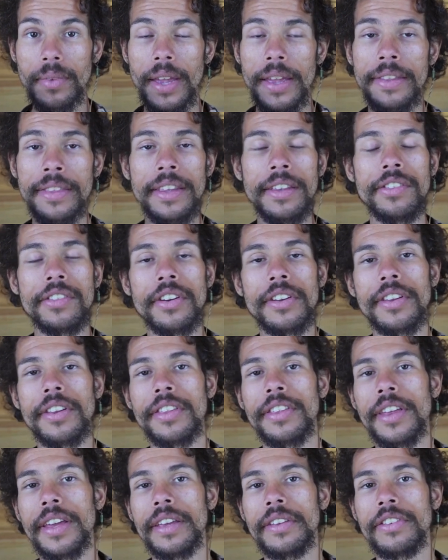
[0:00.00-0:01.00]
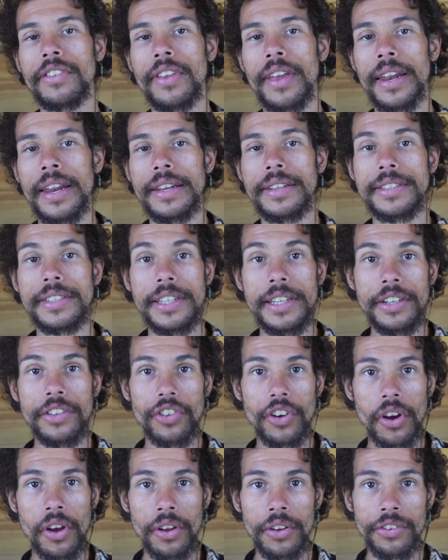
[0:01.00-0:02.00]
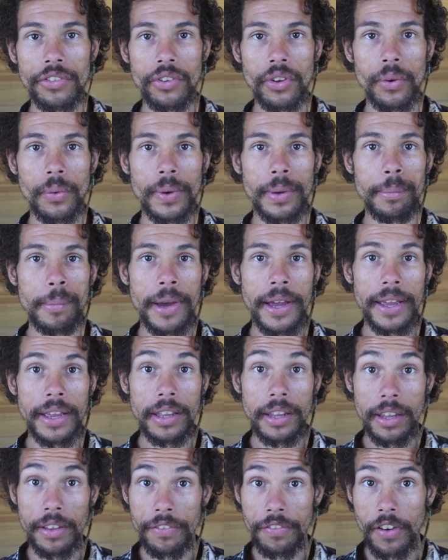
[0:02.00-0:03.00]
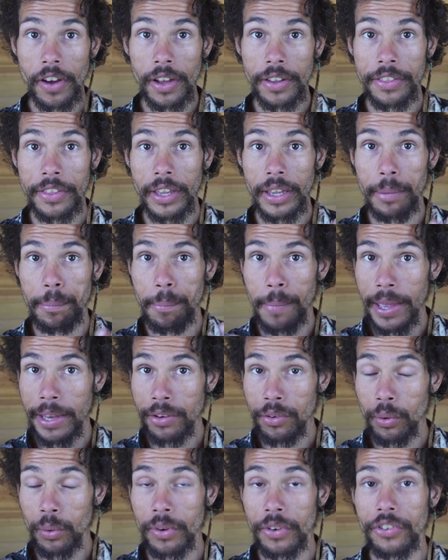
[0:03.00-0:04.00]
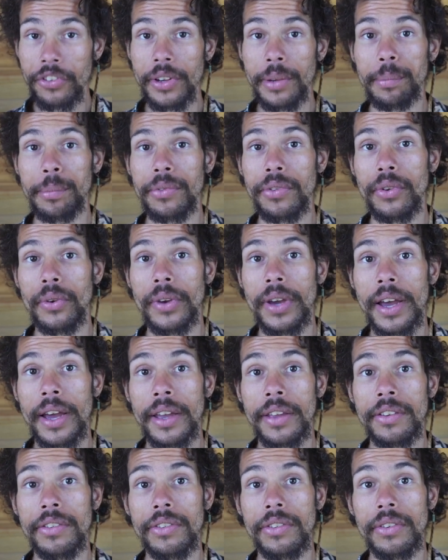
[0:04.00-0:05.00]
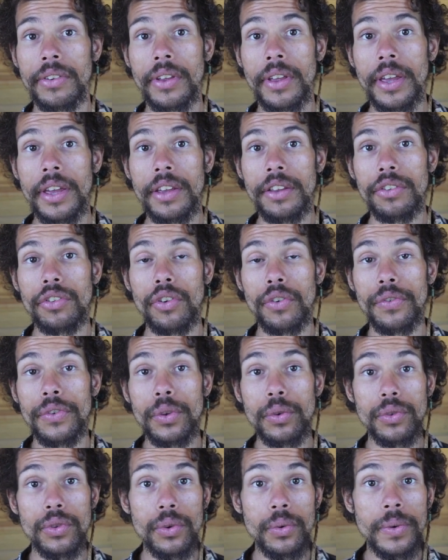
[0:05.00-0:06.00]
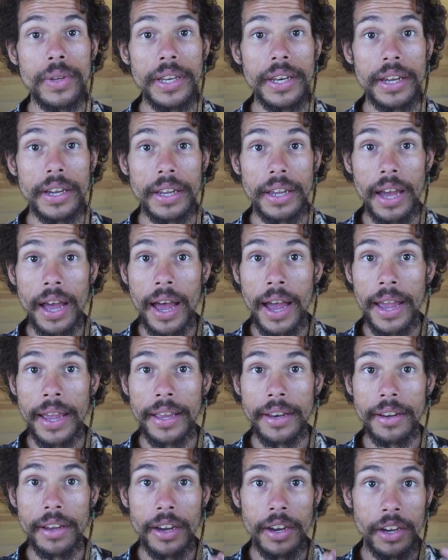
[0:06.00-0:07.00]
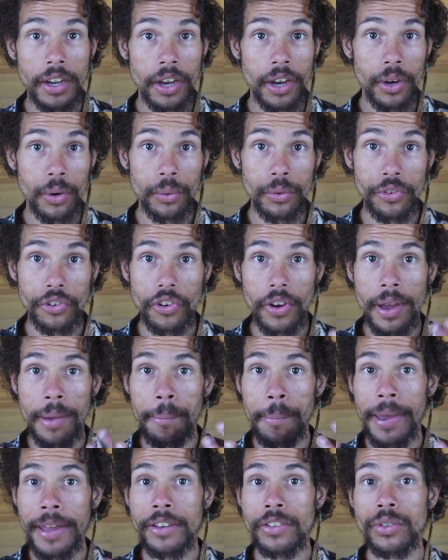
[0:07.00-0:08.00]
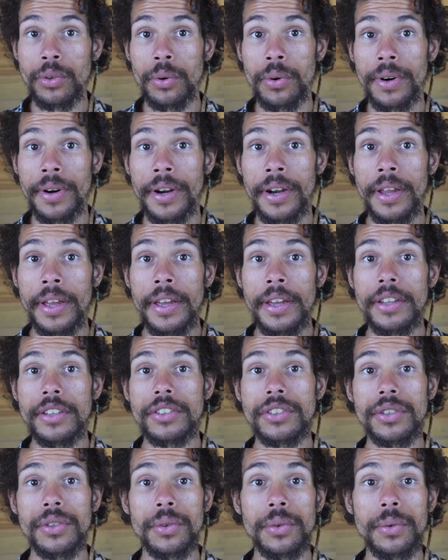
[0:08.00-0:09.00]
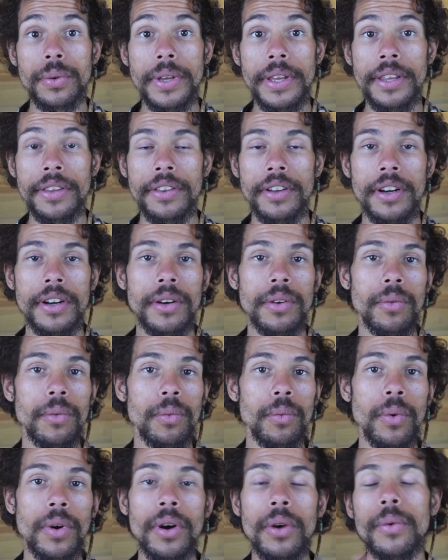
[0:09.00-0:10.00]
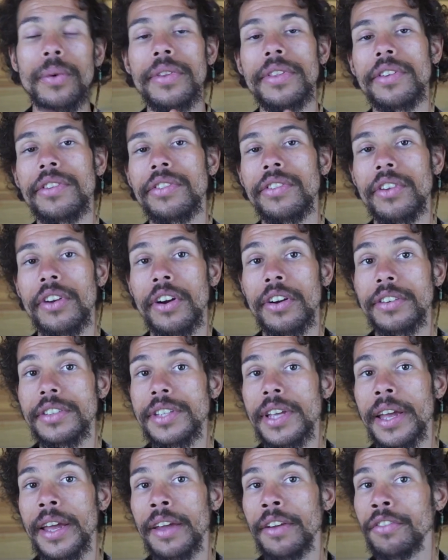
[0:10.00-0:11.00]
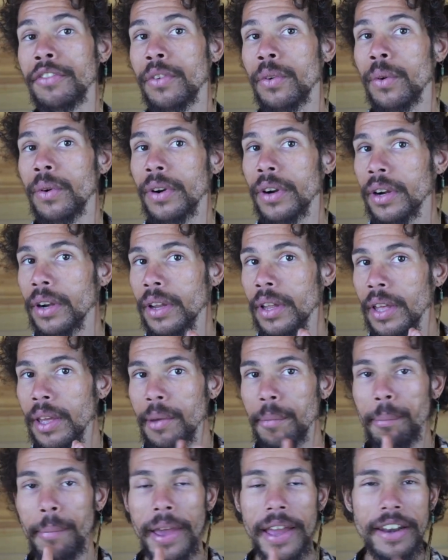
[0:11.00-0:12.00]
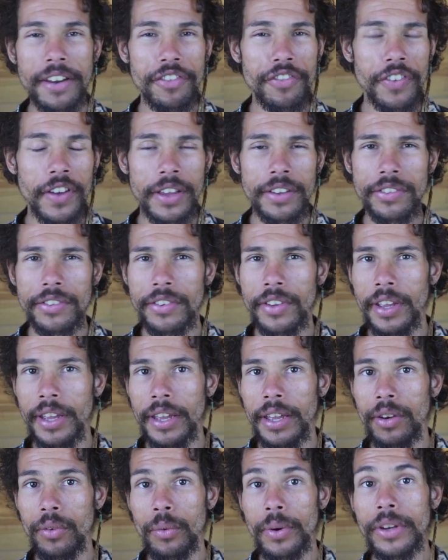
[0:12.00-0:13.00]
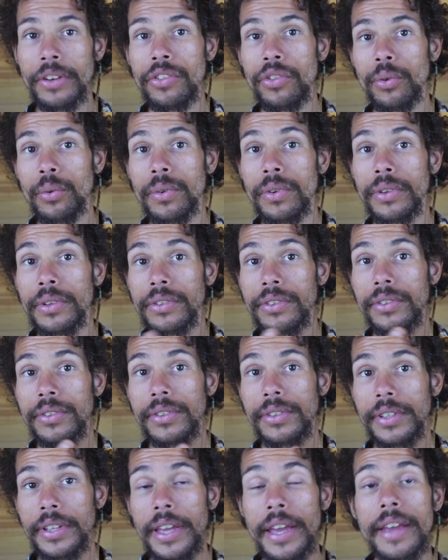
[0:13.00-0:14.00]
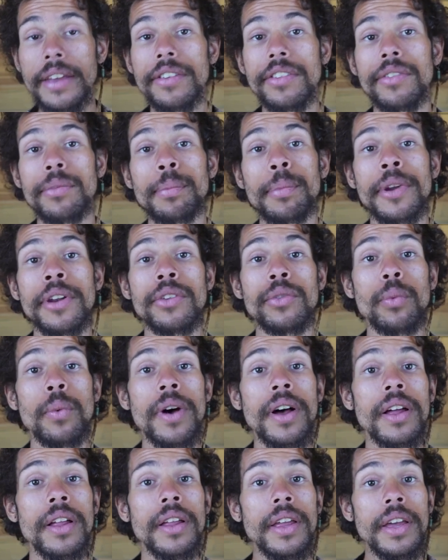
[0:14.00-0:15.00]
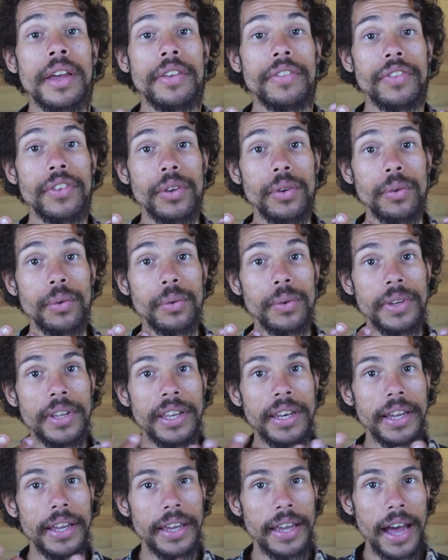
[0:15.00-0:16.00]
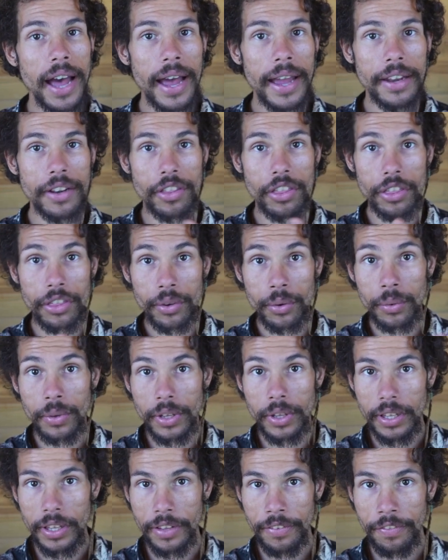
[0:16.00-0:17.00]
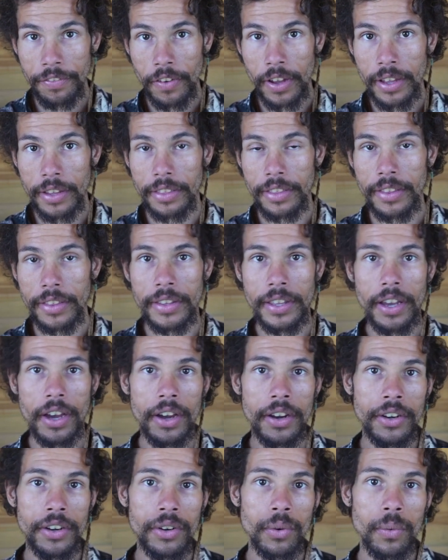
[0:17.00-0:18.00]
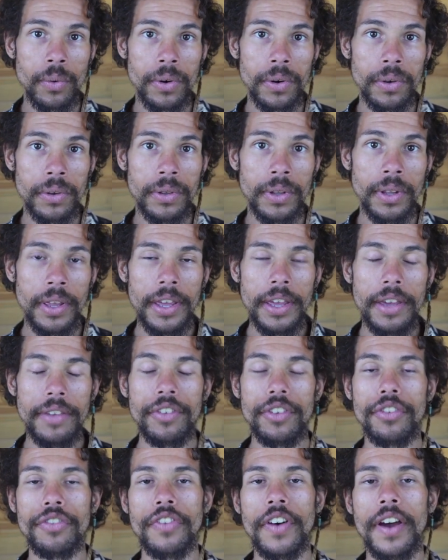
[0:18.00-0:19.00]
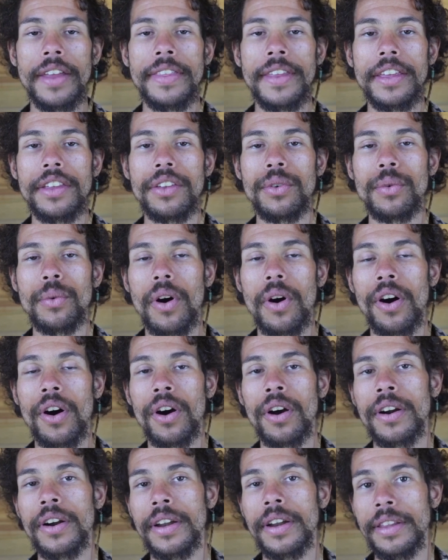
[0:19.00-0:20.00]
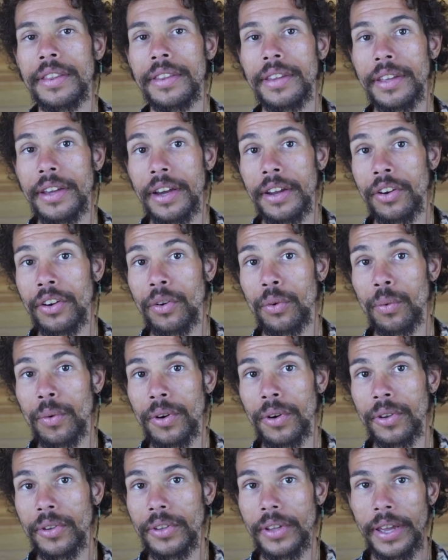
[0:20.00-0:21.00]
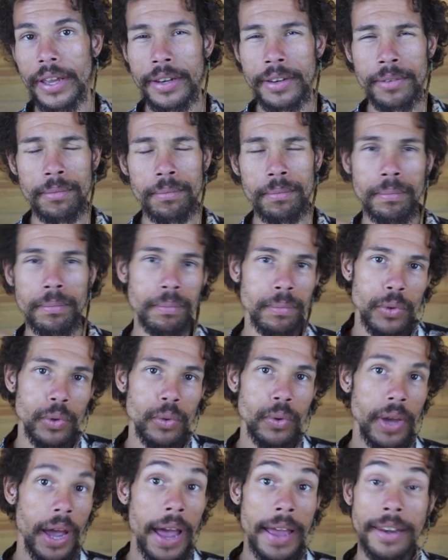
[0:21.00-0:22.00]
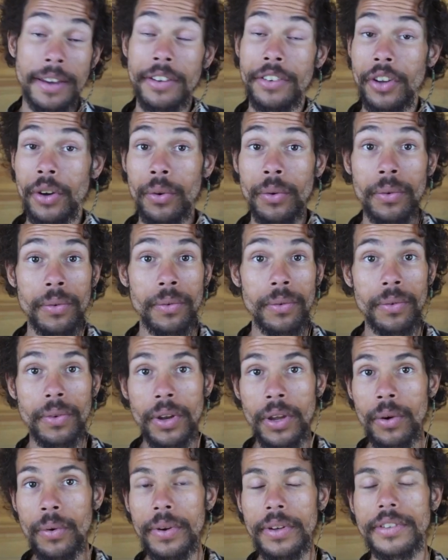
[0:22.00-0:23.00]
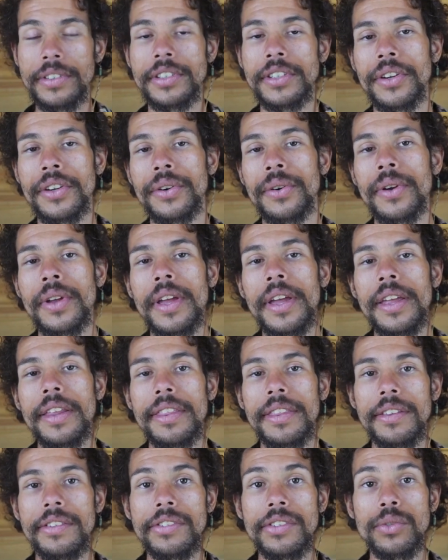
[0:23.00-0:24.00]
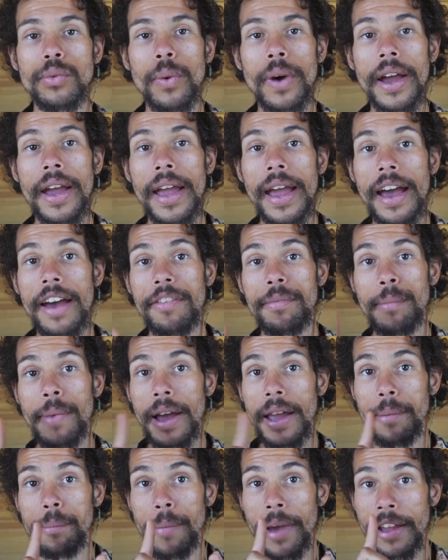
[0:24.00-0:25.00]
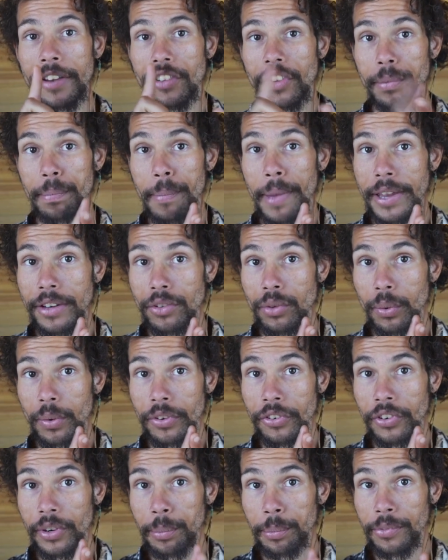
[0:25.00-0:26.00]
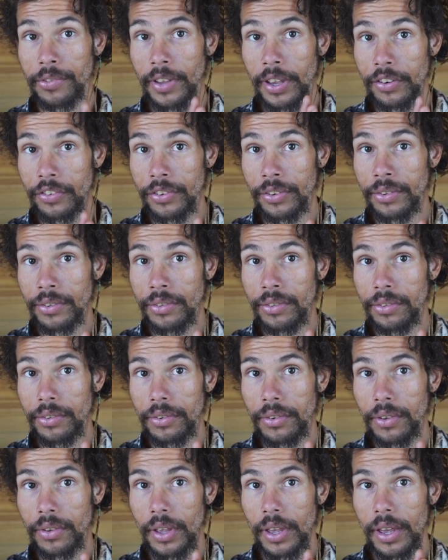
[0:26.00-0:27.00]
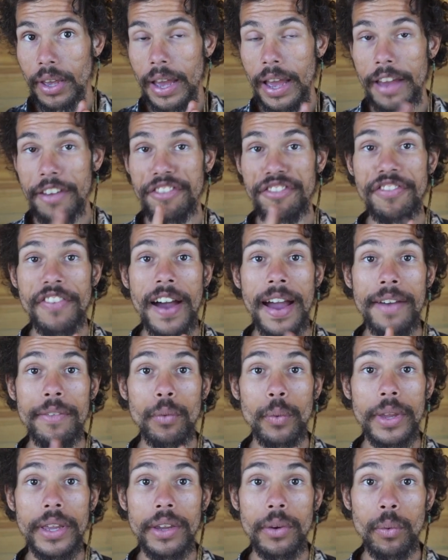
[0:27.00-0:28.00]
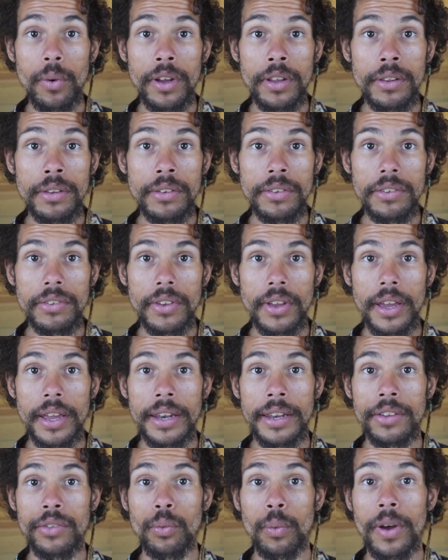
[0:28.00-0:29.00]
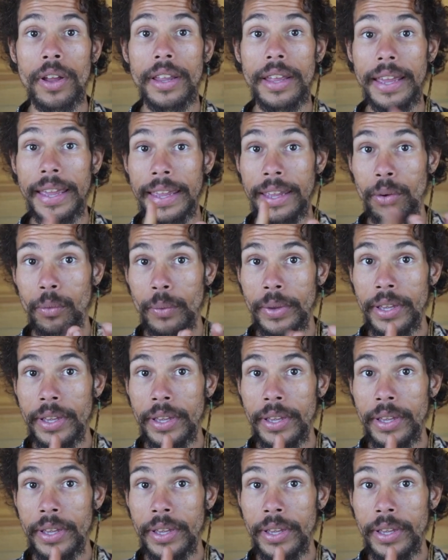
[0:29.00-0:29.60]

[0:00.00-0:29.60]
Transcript: And these are the things that I teach also in my Qliphothic mentorships, you guys. So if you do need a guide, a coach, a mentor to either work with Astarte for manifesting and rituals, yes, but as well, if you need a guide through the Qliphoth and the underworld, if you find that you are in the underworld and you kind of don't know what to do, this is why I have my magic mentorship sessions. I have five week ones and as well eight